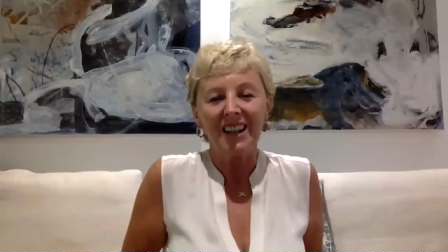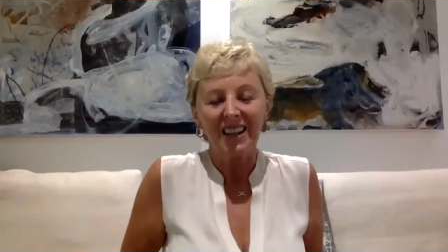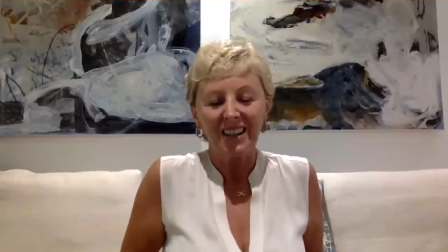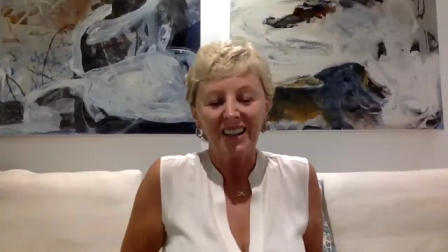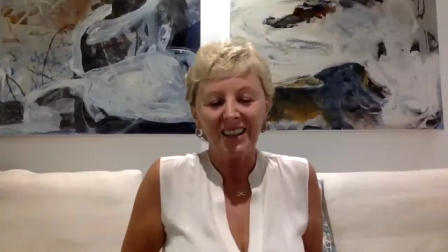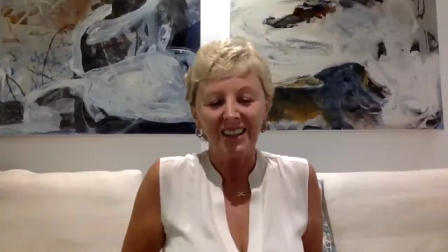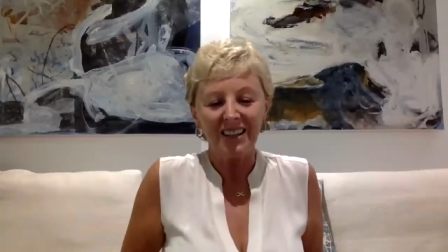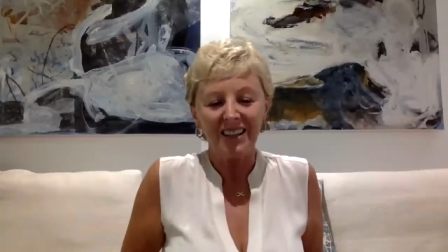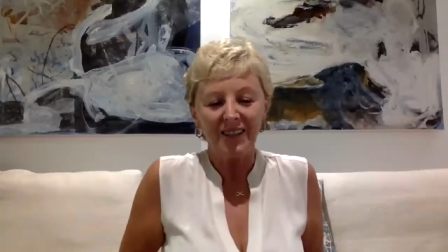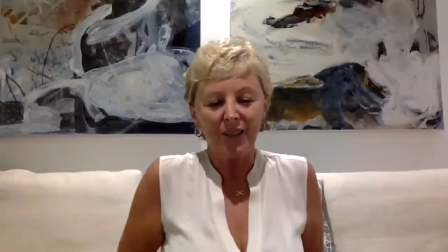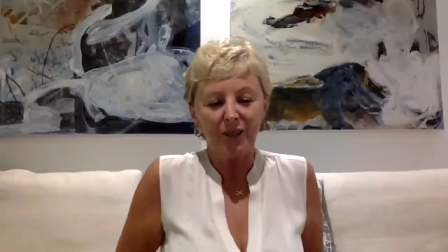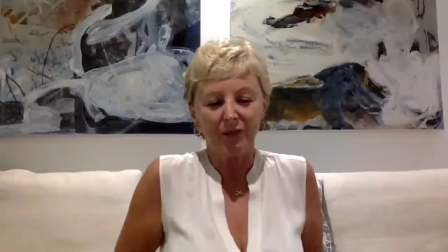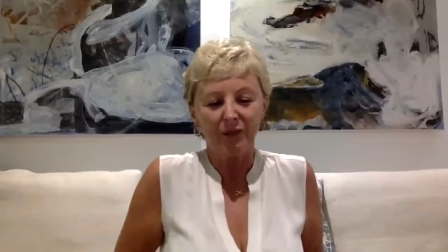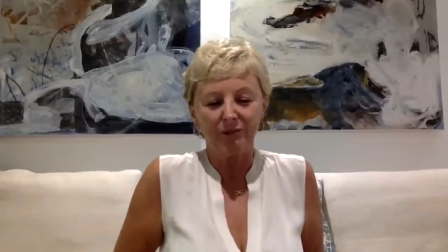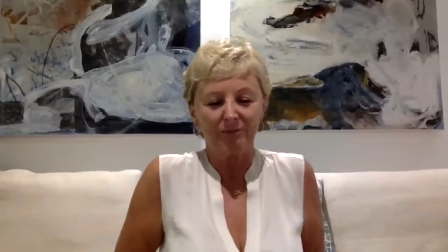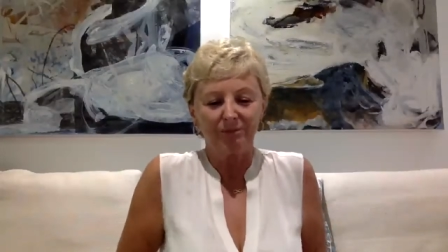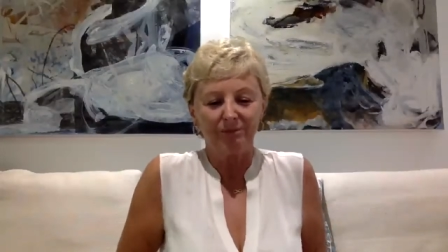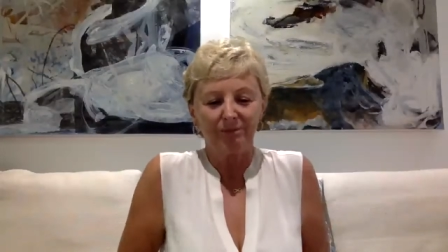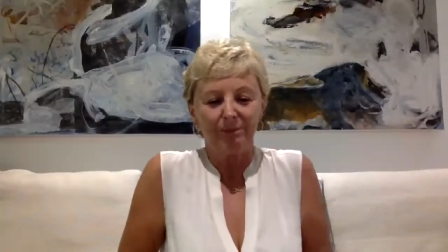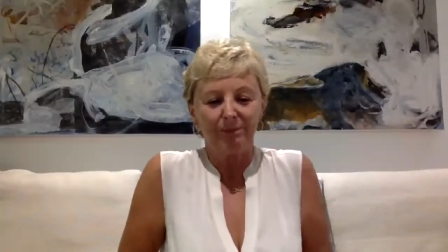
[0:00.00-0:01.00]
you just feel
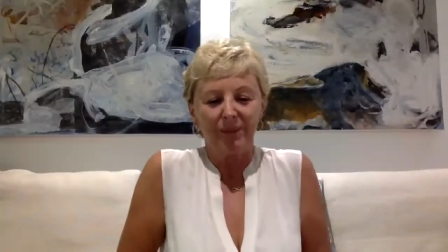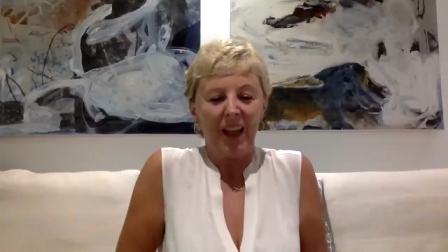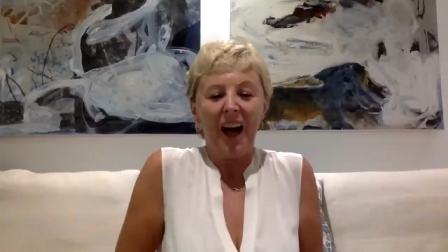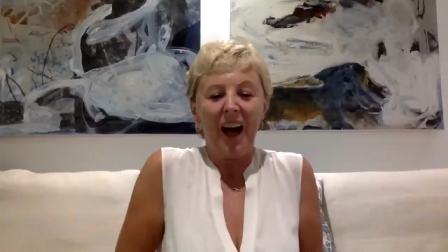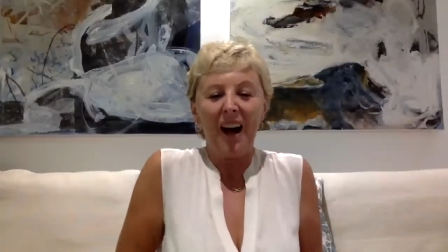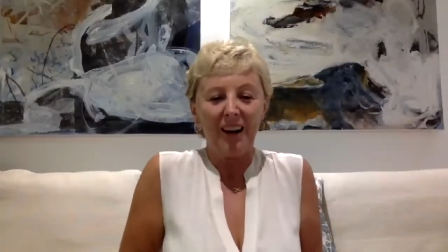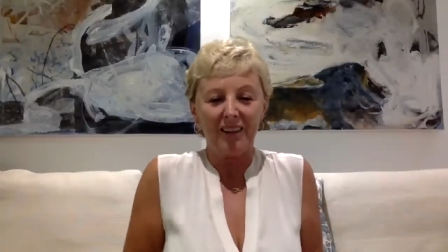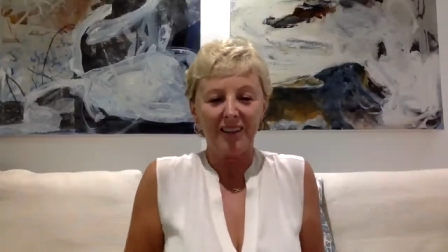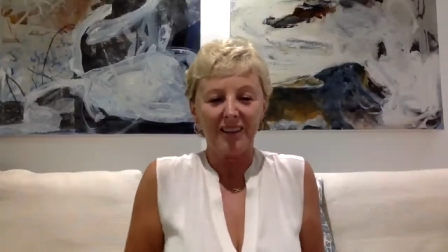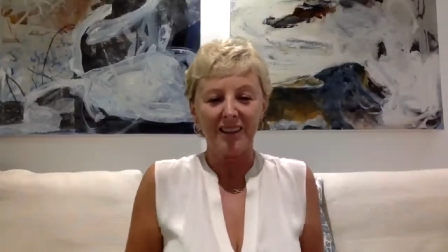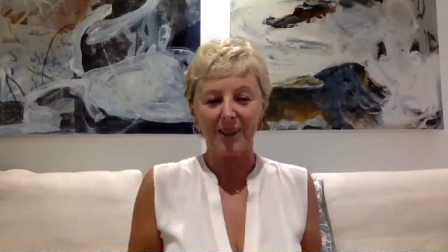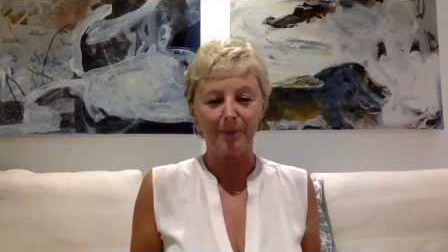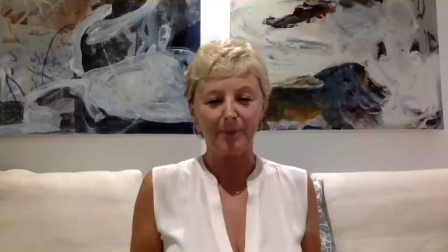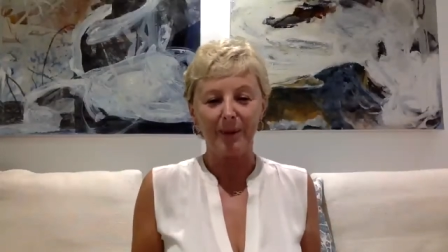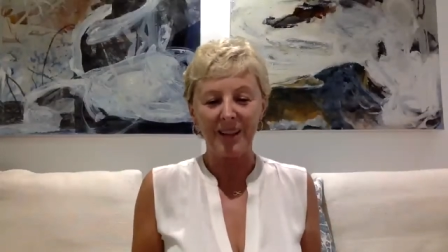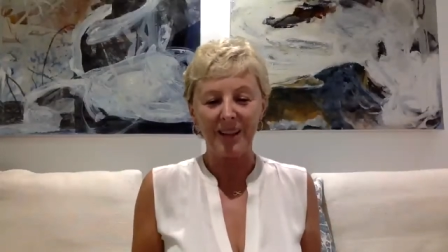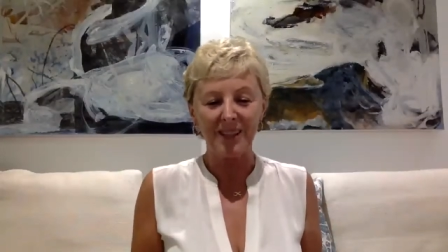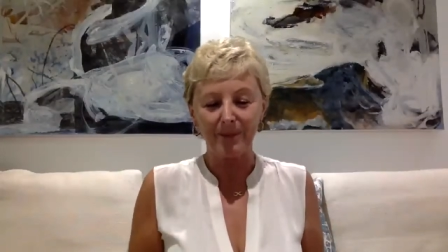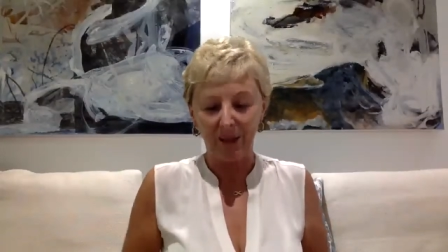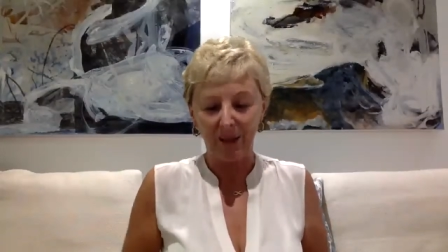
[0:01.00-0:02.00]
blah is the
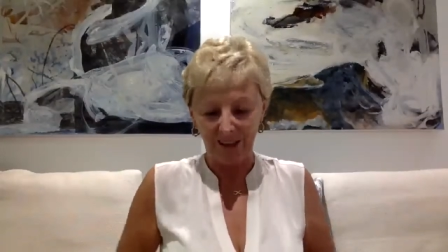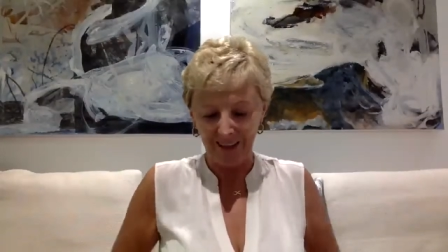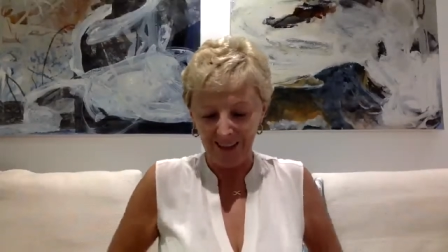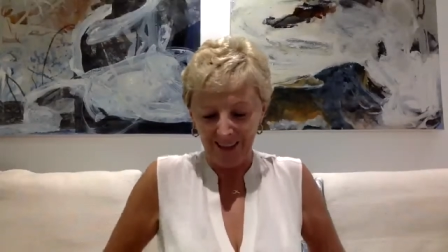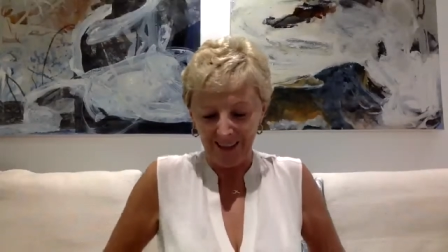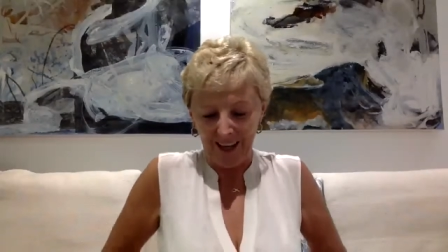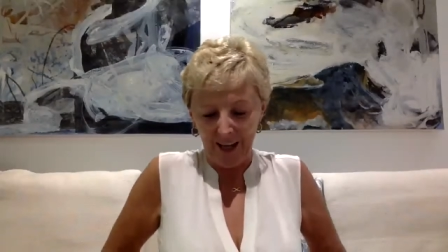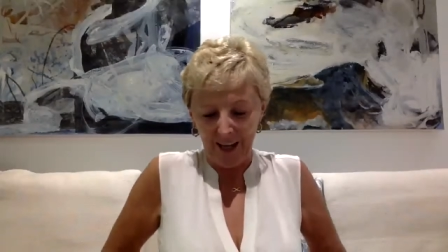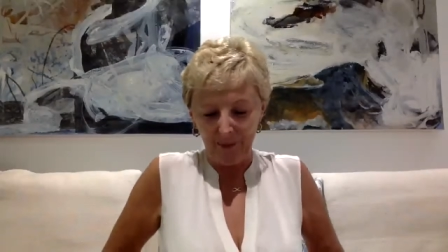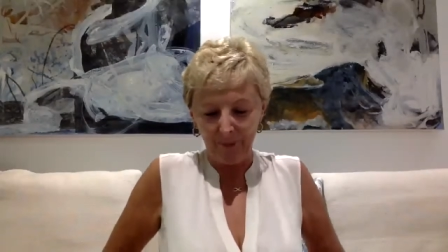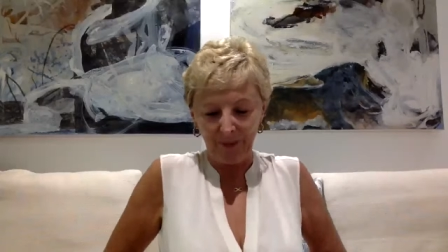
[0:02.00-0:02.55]
best way to say it,